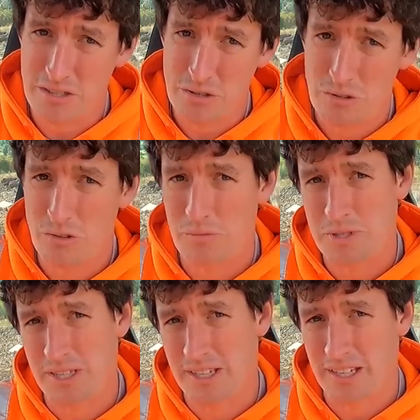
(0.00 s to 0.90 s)
saw
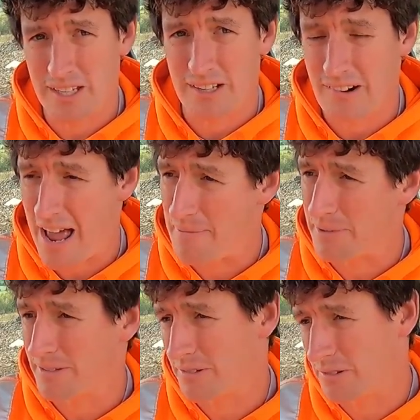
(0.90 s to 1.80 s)
option and you
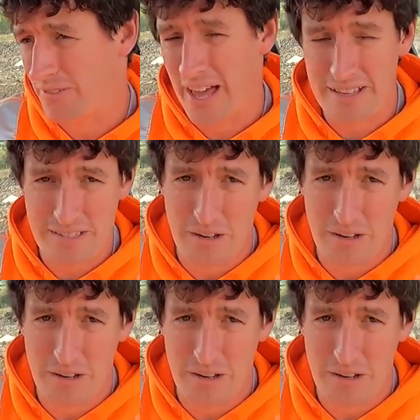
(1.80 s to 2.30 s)
grab and all of that.